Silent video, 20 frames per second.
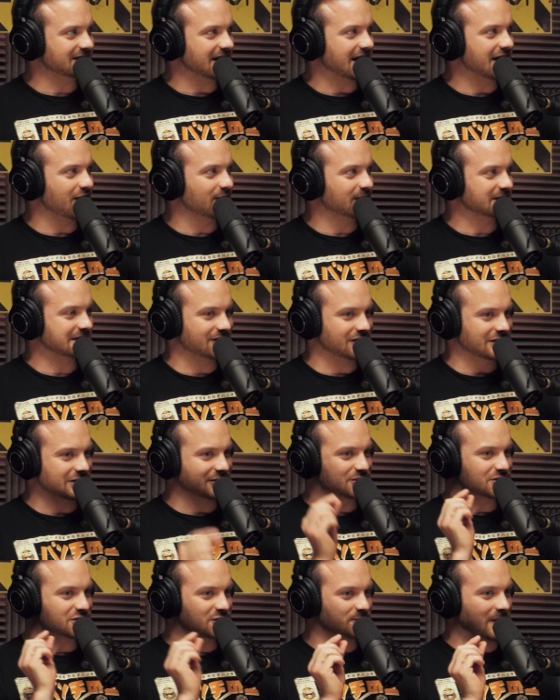I always have a little
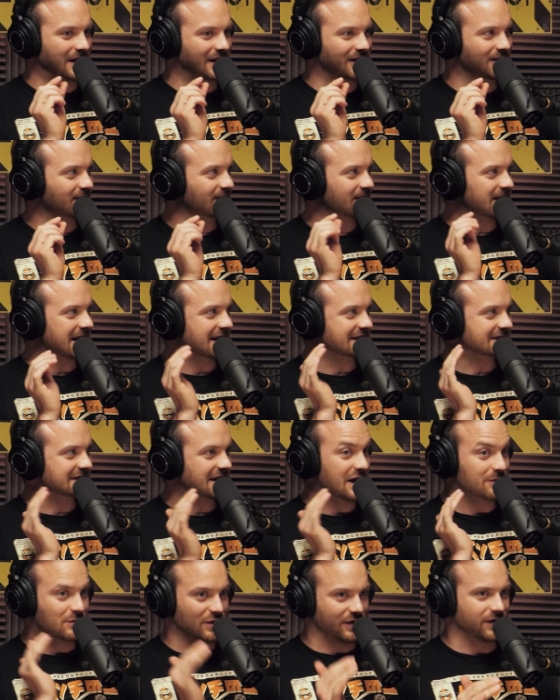spiel that I
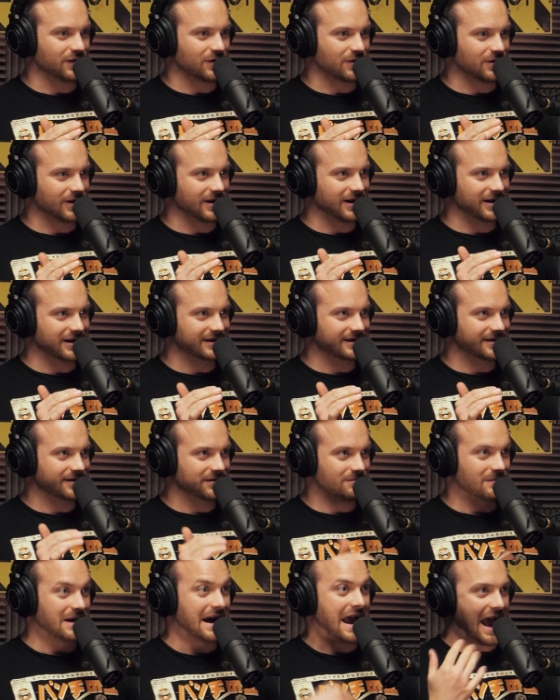say before
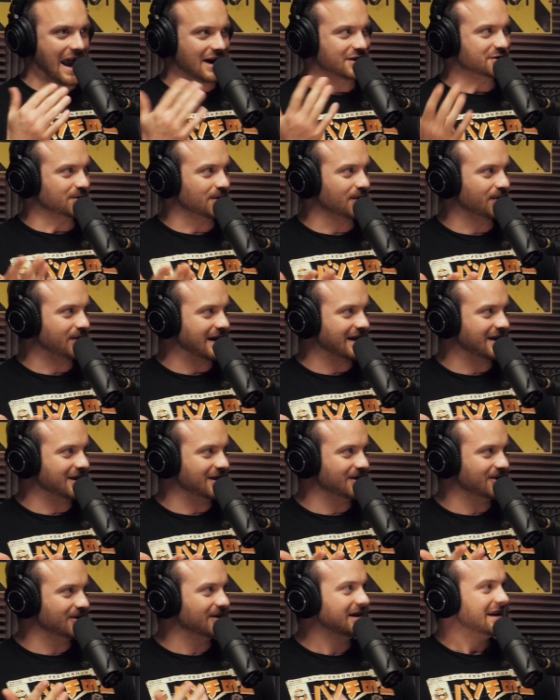my actual thank
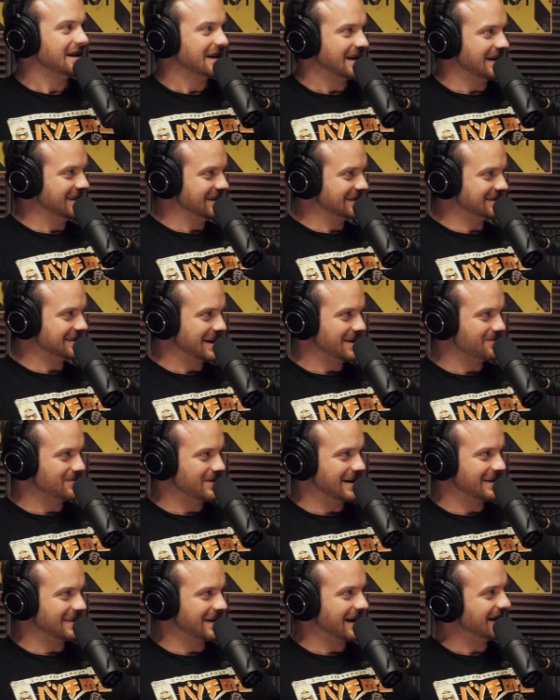you in the same
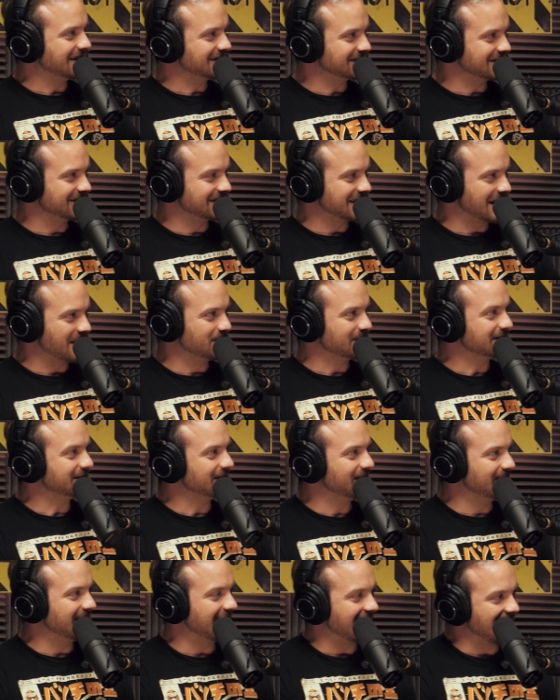way that I start the
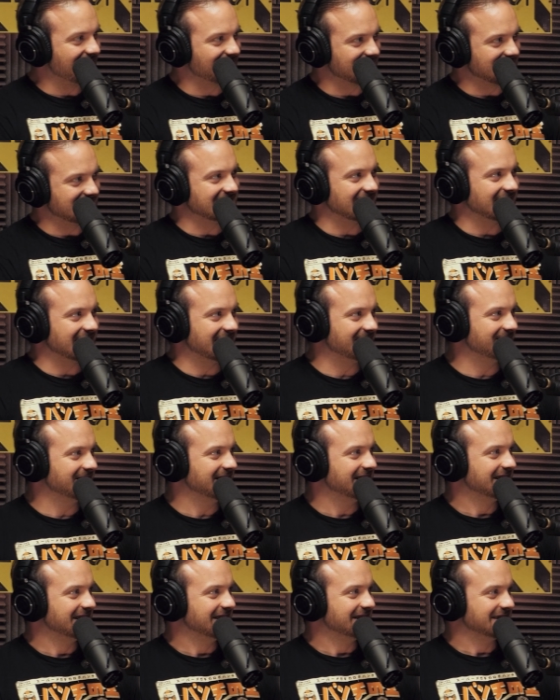episode every time,
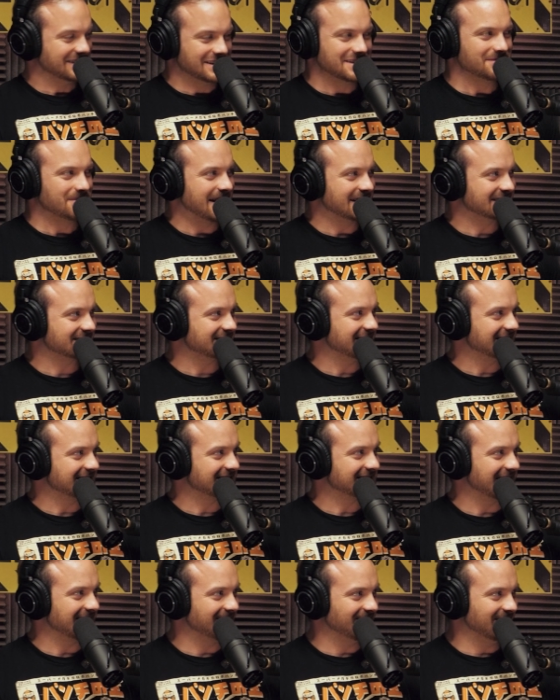basically the same